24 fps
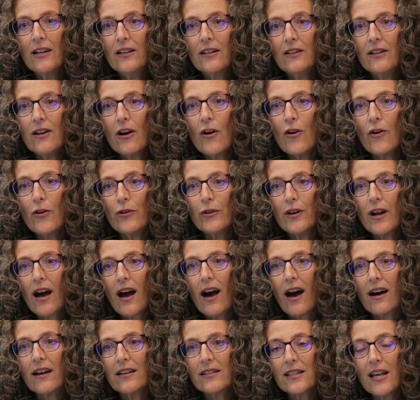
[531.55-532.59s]
known
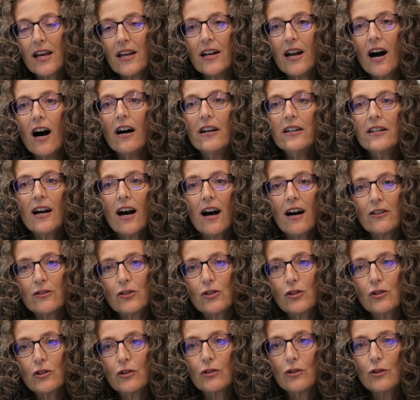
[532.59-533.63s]
as an
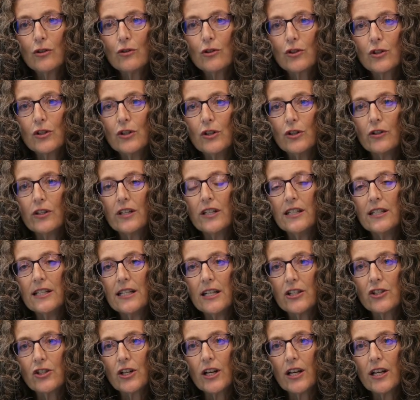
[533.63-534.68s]
unconstitutional
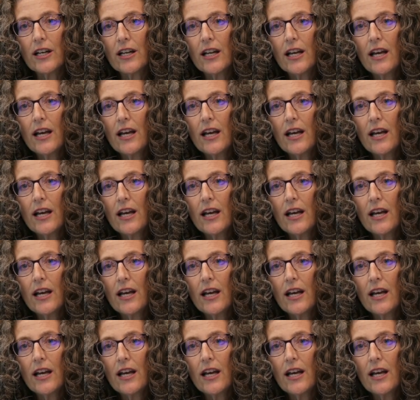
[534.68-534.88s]
condition.